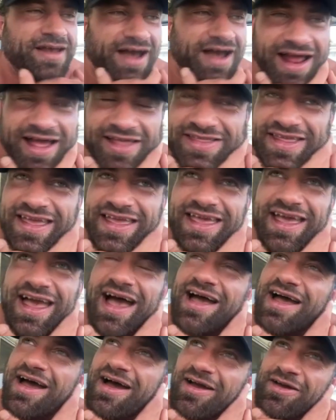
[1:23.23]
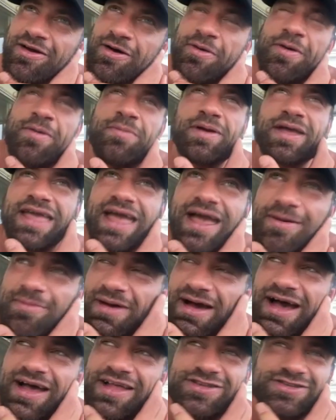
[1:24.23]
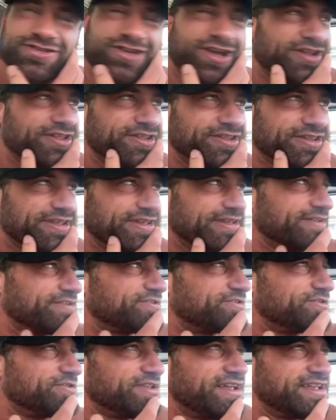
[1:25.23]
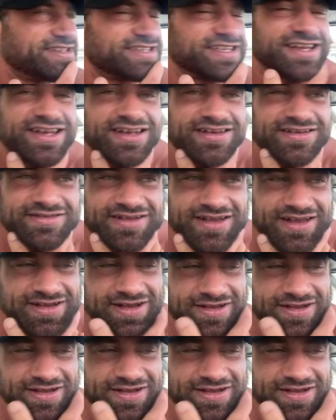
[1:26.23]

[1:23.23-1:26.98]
I think I remember getting my hands on the 2000,